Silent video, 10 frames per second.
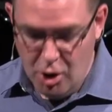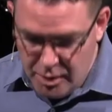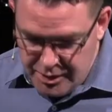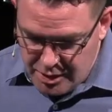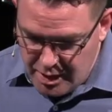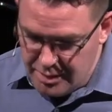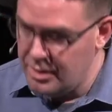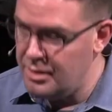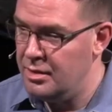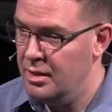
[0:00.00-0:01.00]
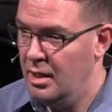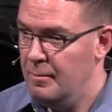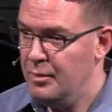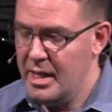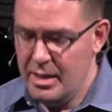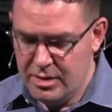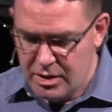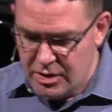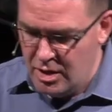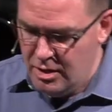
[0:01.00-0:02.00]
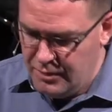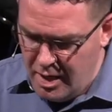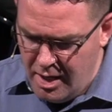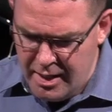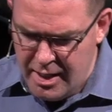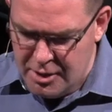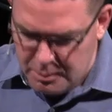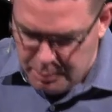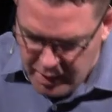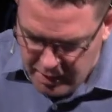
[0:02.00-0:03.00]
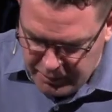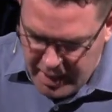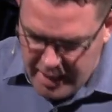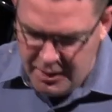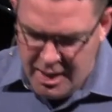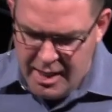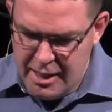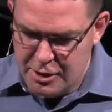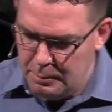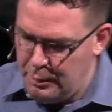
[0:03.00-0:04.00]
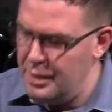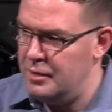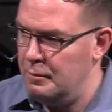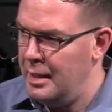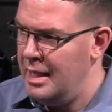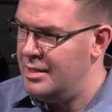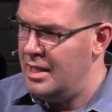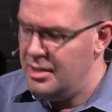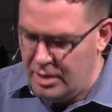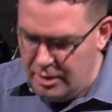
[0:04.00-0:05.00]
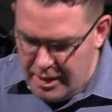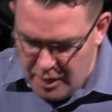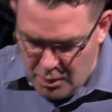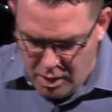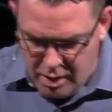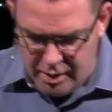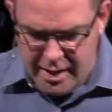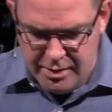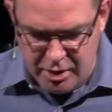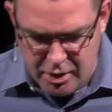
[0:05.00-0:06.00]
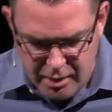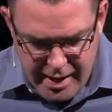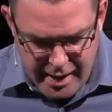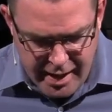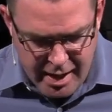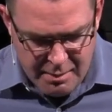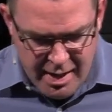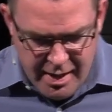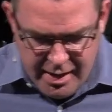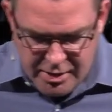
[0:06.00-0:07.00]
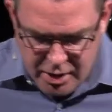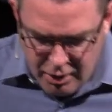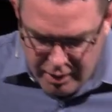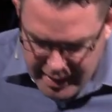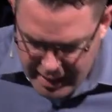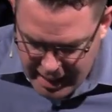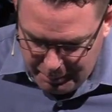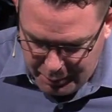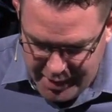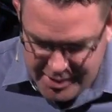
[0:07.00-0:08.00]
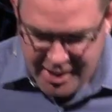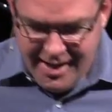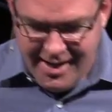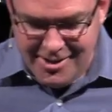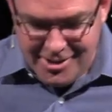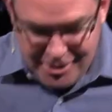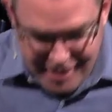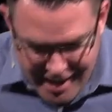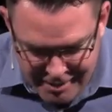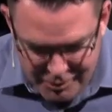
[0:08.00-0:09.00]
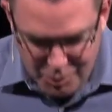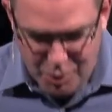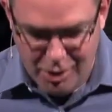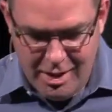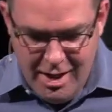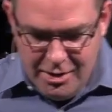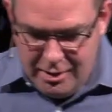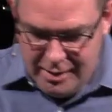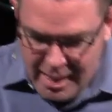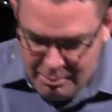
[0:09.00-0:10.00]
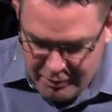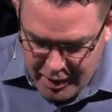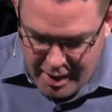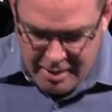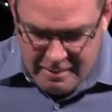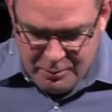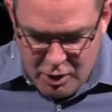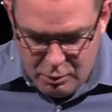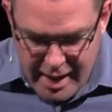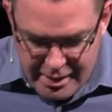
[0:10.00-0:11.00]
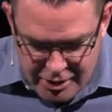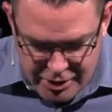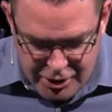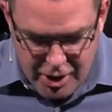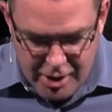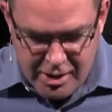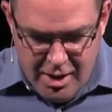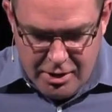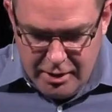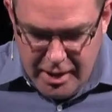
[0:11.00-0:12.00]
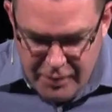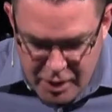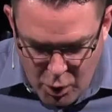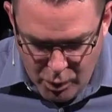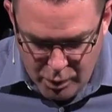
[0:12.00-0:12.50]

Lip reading: Who is Jesus? He is the Son of God. He is the bread of life. He is the Prince of Peace. He is the living water. He is the great I Am. He is the great high priest. He is the light of the world, the Lamb of God, the righteous judge, the living